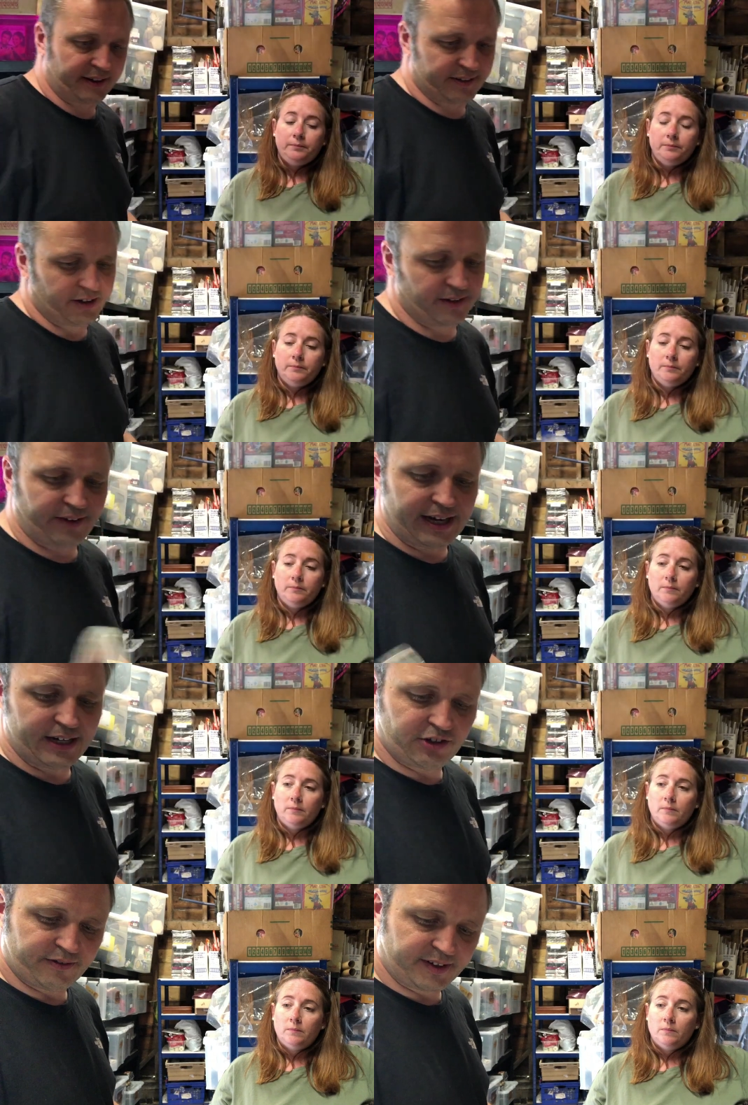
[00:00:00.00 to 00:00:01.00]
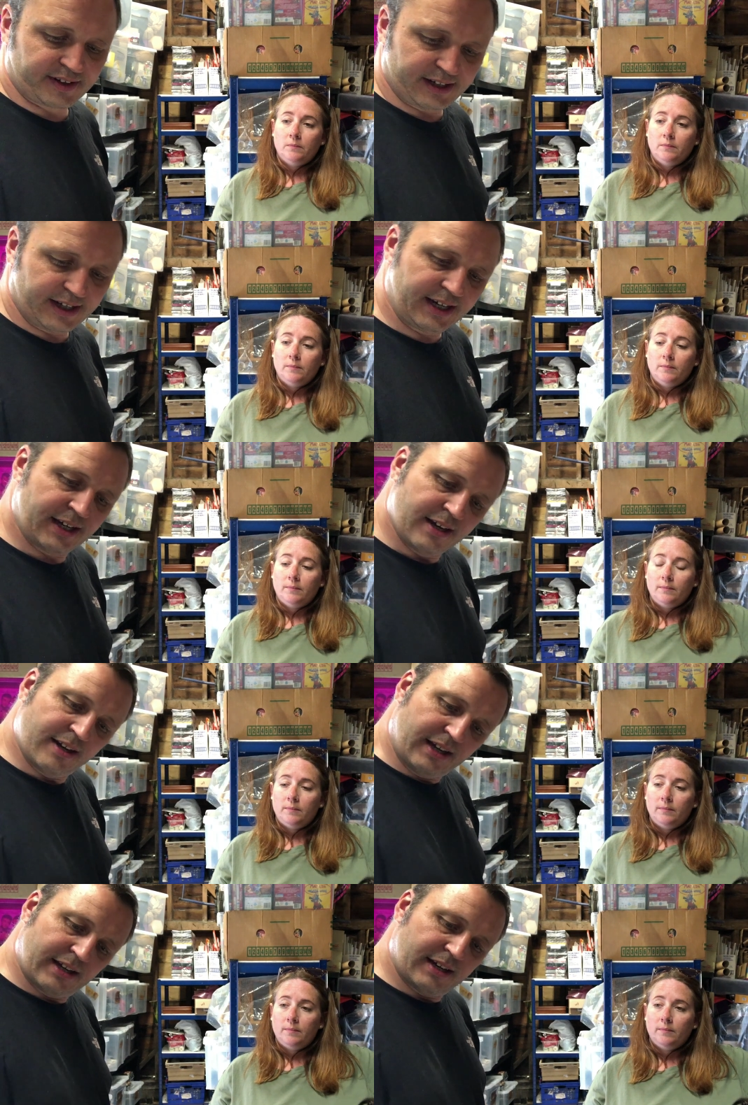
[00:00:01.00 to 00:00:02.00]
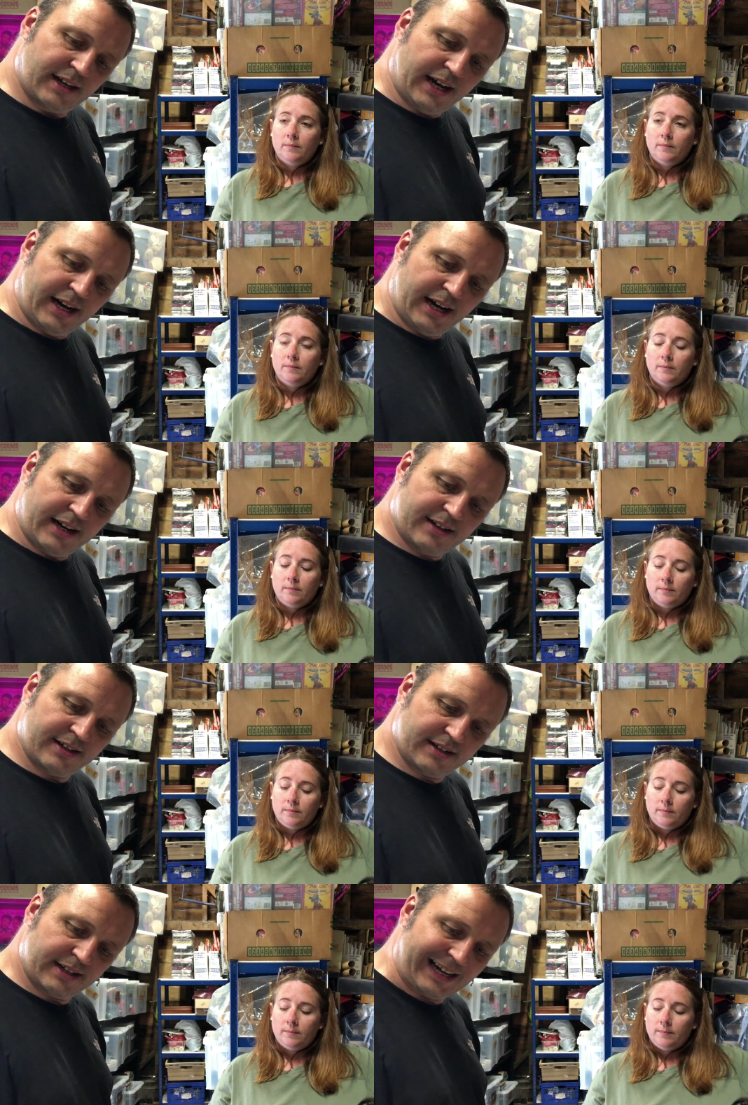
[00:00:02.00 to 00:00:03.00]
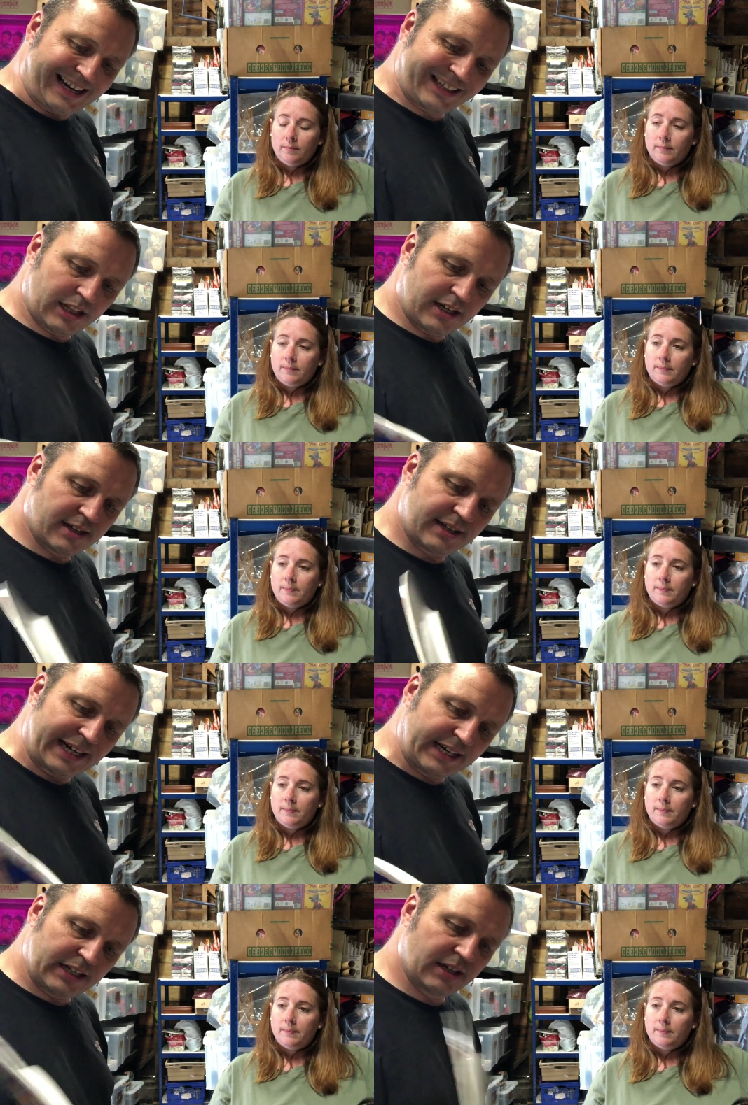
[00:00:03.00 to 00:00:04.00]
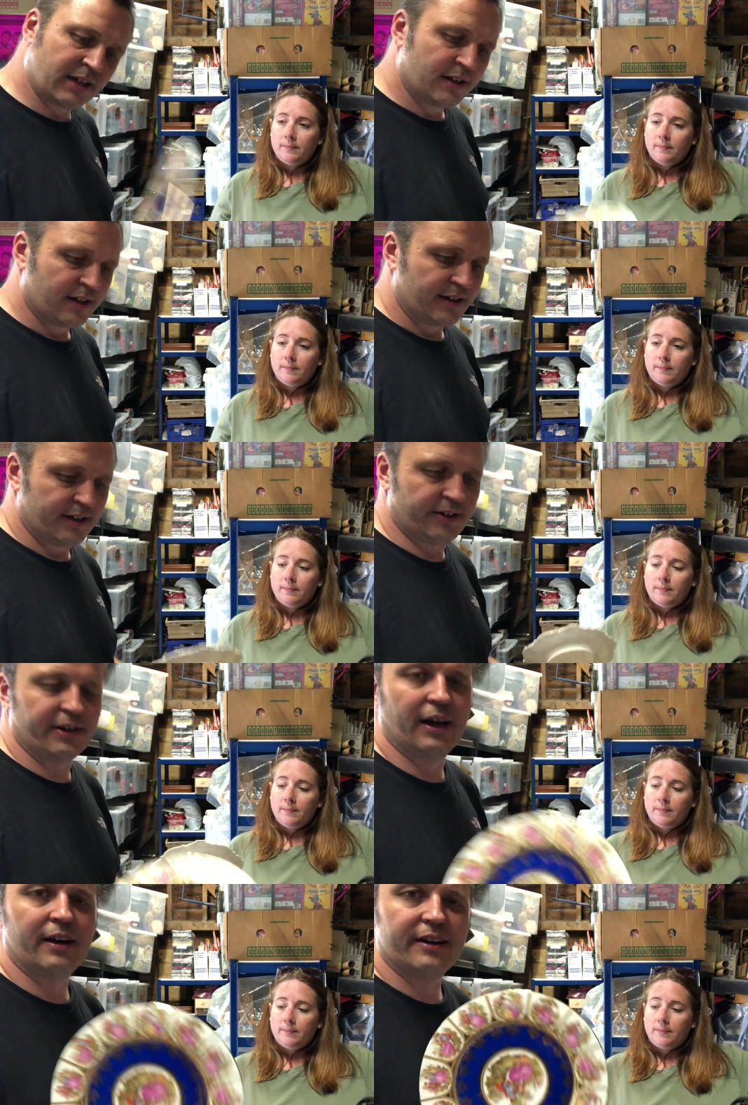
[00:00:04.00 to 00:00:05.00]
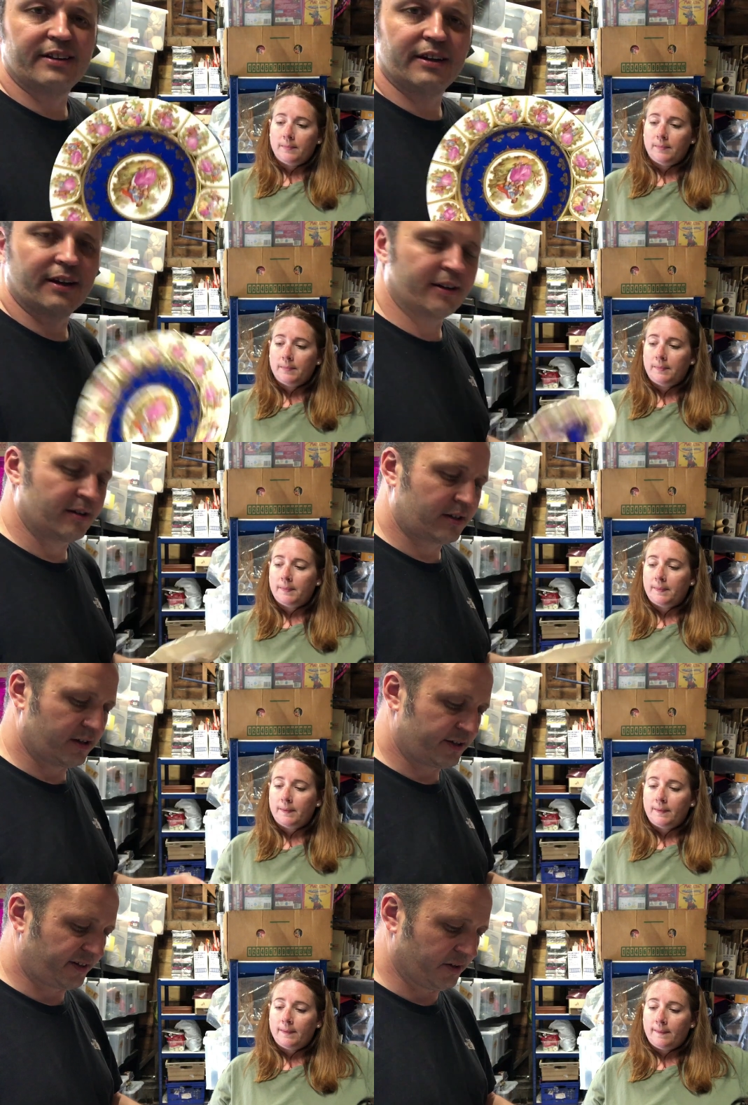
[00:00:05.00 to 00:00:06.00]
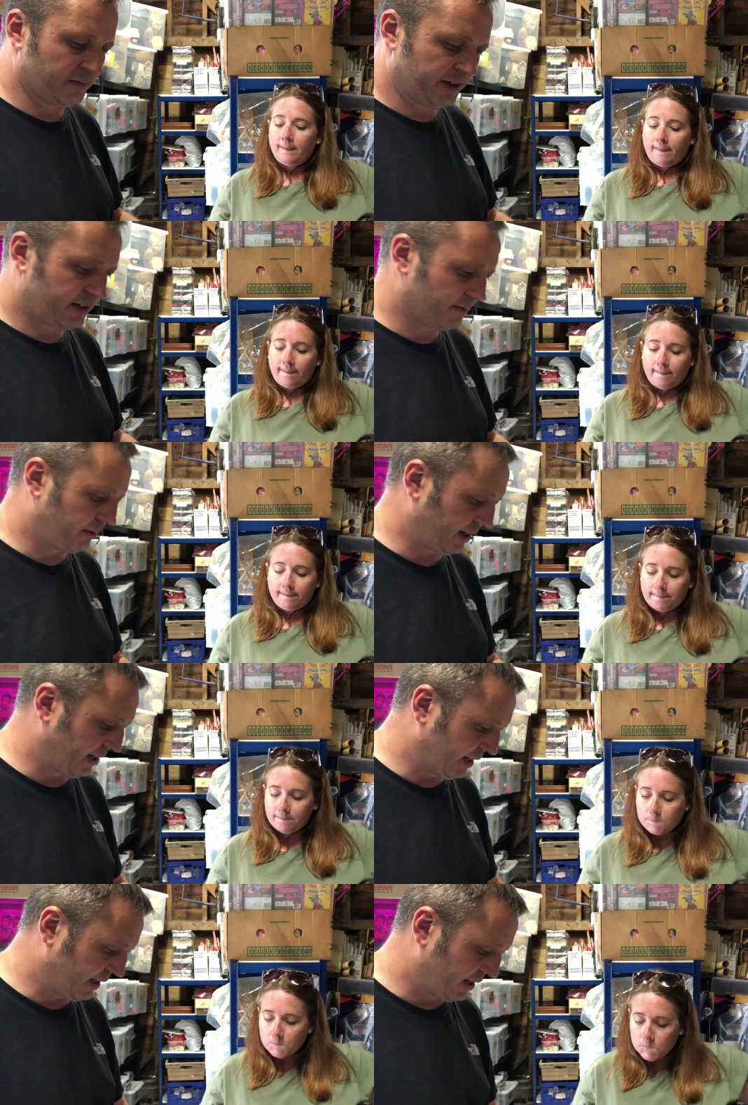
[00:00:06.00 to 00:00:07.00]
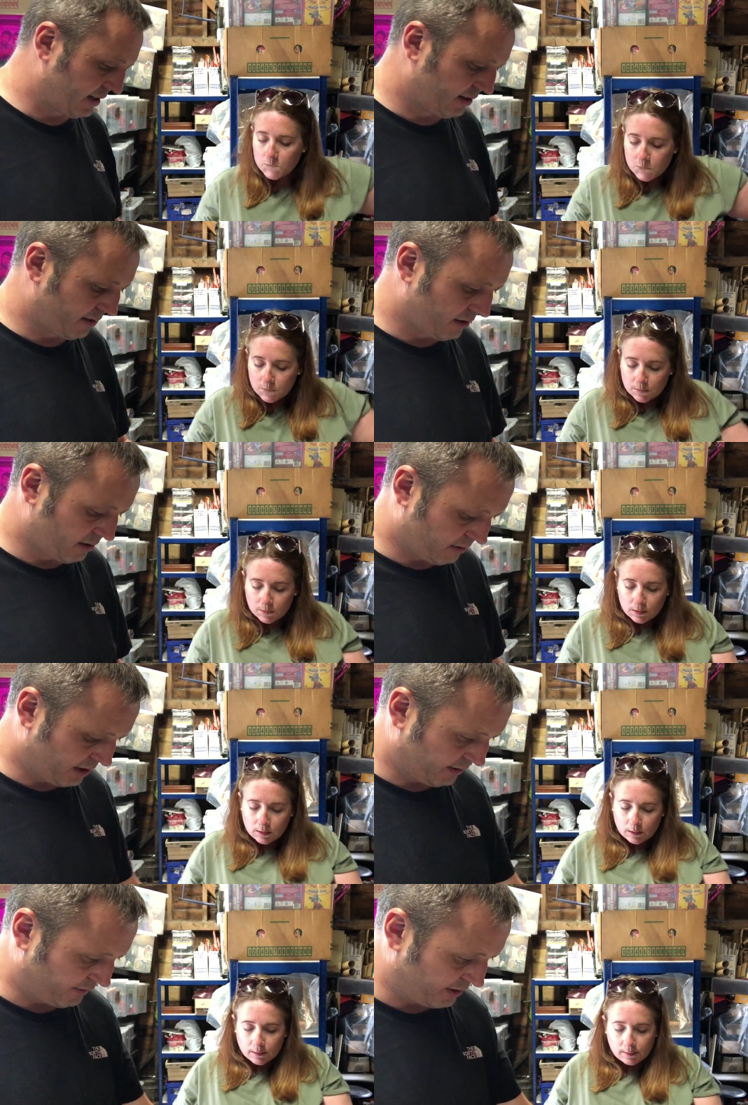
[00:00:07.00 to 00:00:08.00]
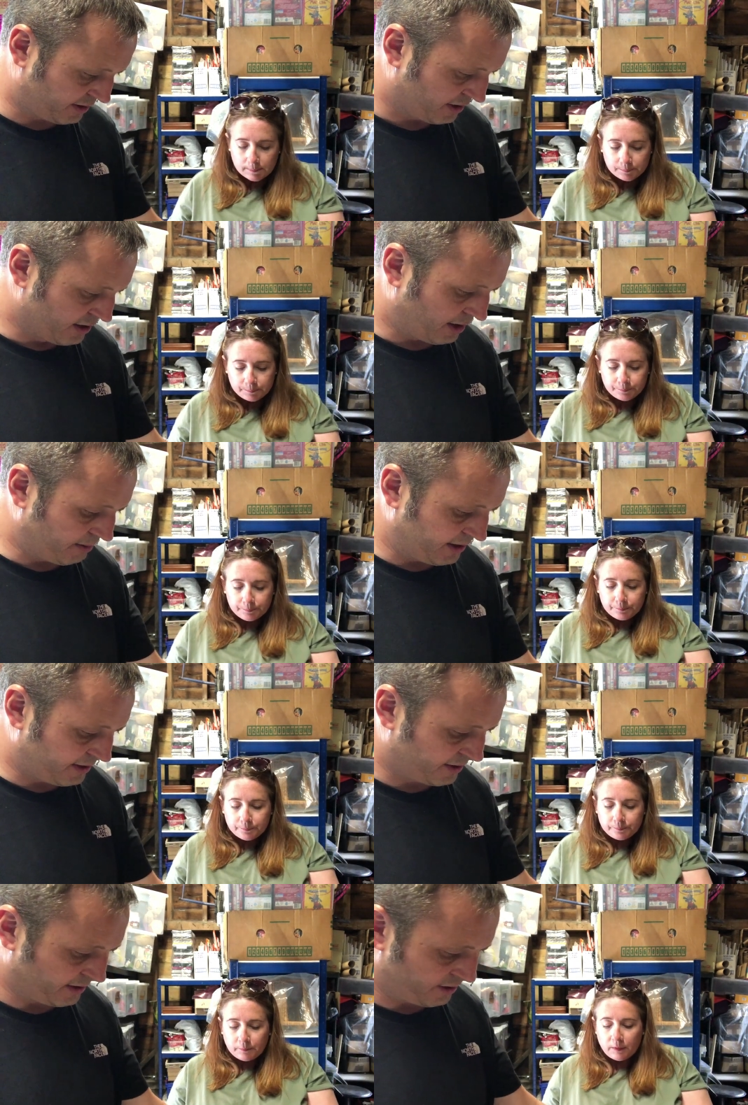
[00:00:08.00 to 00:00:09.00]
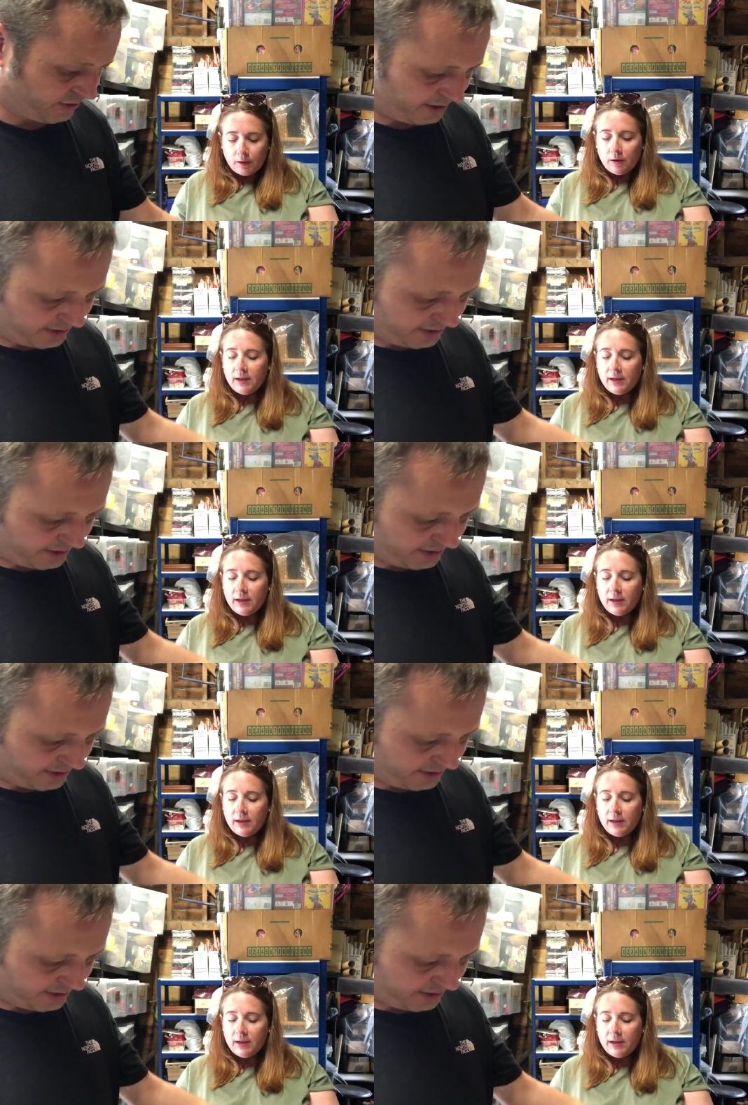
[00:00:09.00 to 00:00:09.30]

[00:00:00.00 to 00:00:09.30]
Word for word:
Speaker 1: a sign of age, obviously. Uh, Adler, Adler, who knows? You know, could still be completely worthless. I mean, this is interesting.